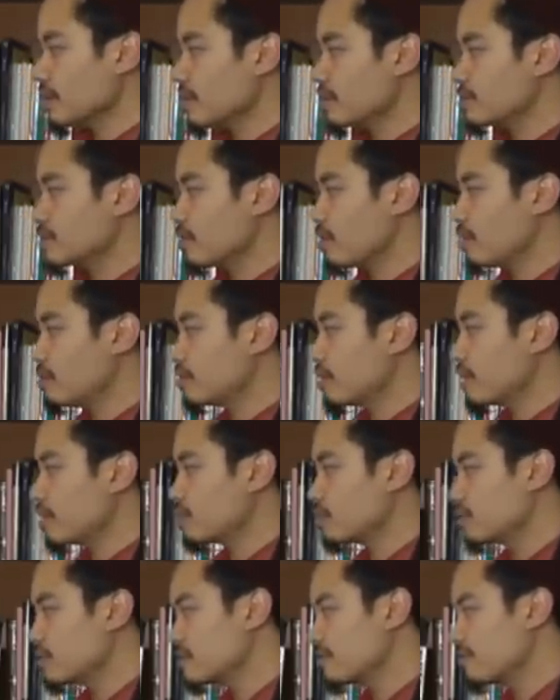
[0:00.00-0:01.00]
is on
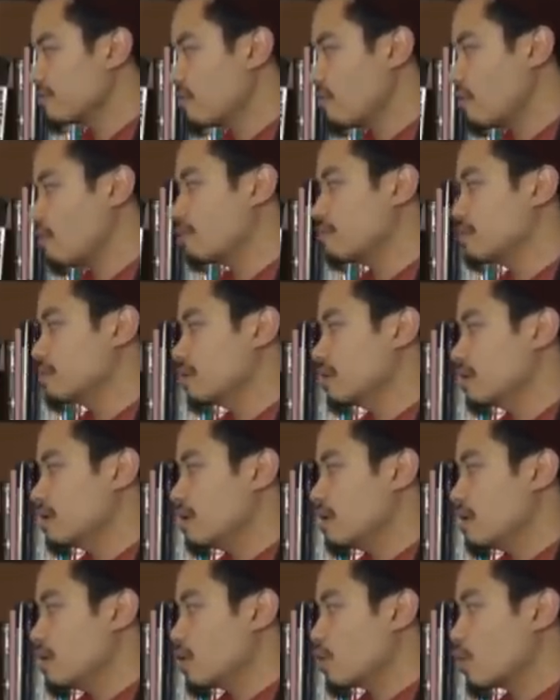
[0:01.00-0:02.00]
a word form
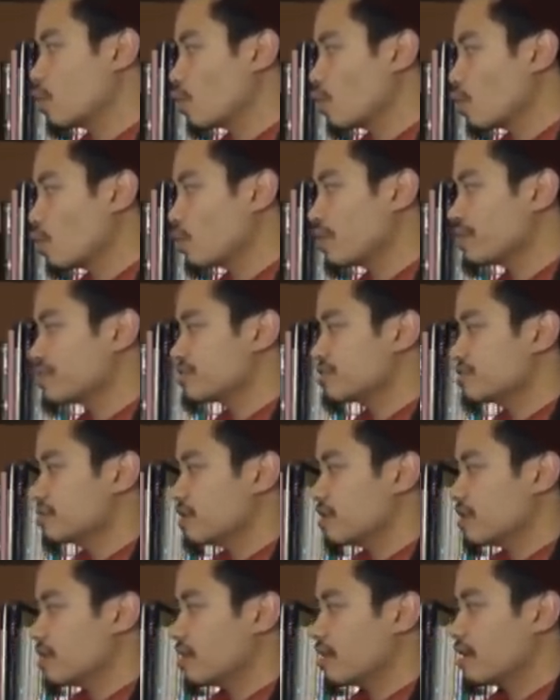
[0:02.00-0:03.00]
which
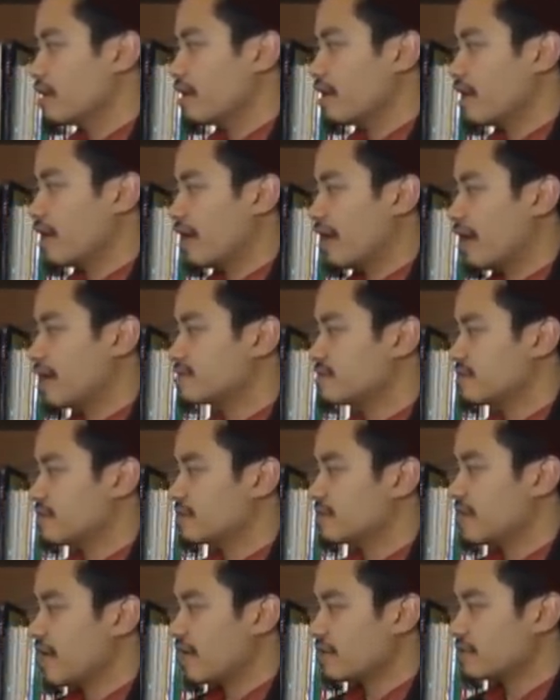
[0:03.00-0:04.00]
has an
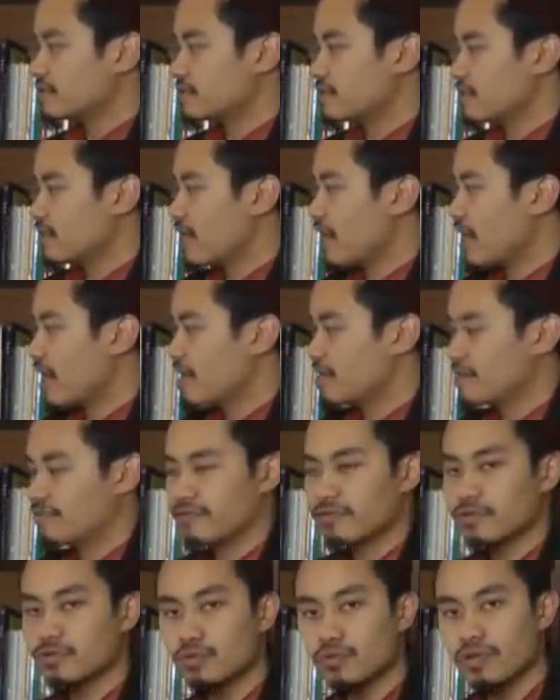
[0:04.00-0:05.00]
attached
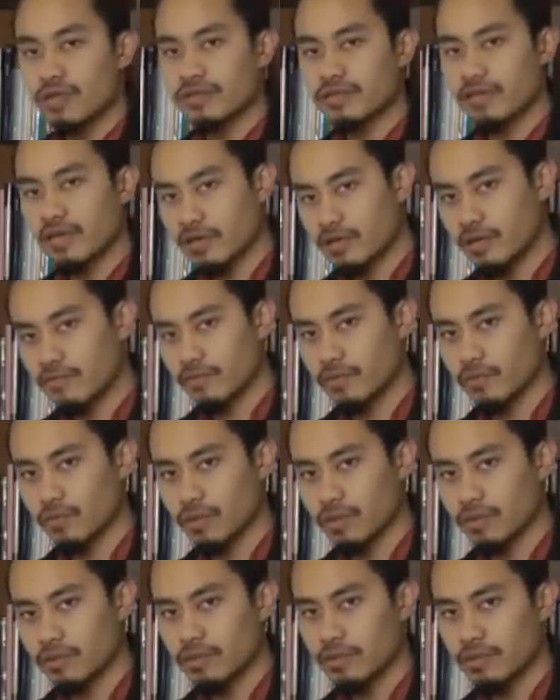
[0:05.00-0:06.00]
alif noon at the end of the
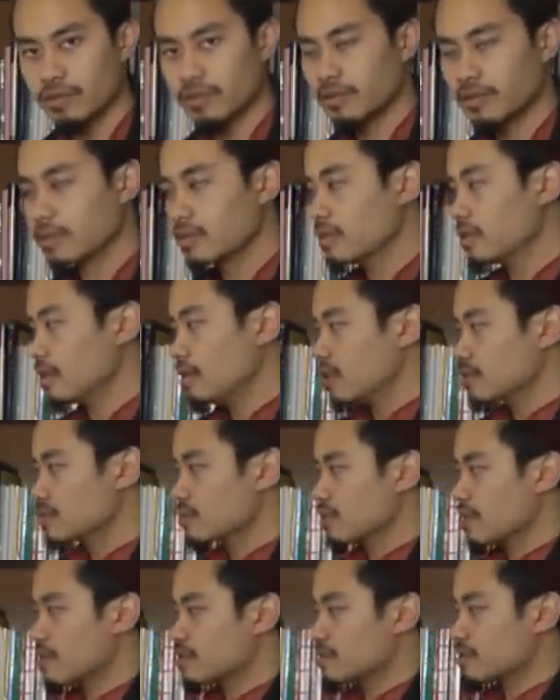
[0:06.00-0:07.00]
word.
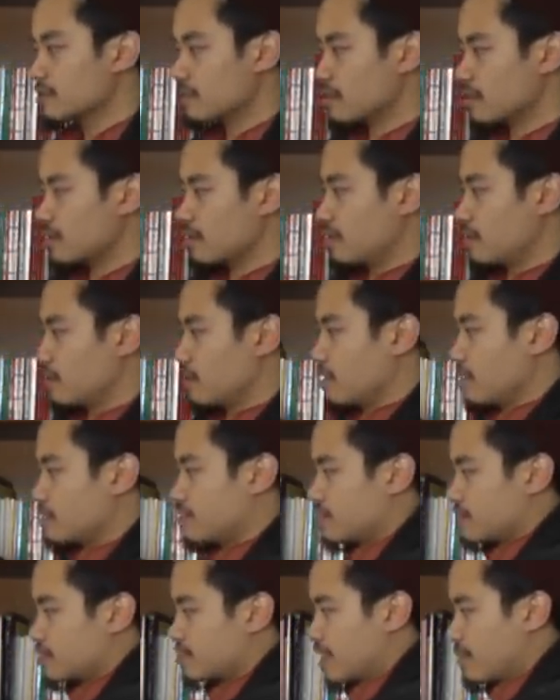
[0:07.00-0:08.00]
So
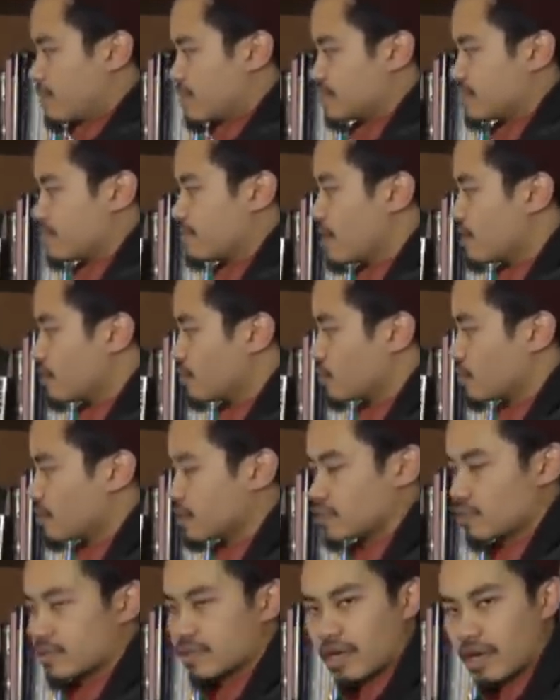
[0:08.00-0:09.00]
let's examine some other
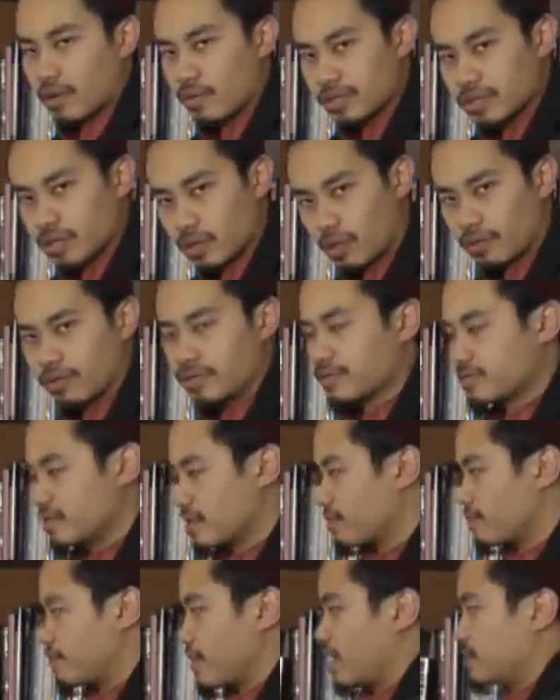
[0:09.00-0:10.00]
words which are on the
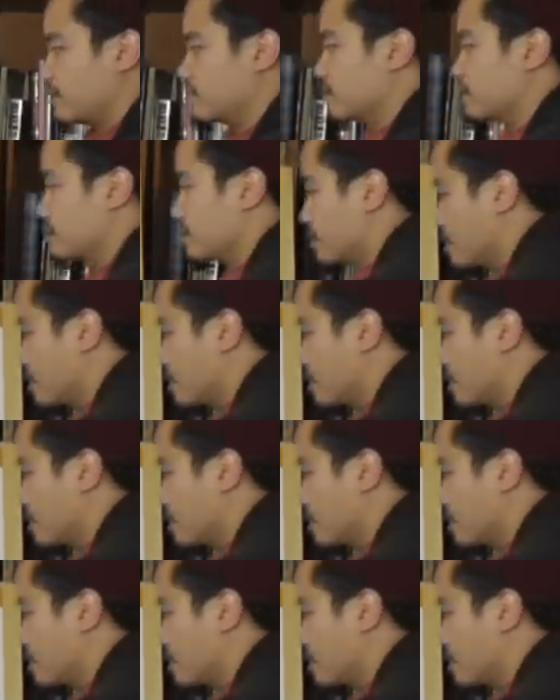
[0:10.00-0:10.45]
same pattern.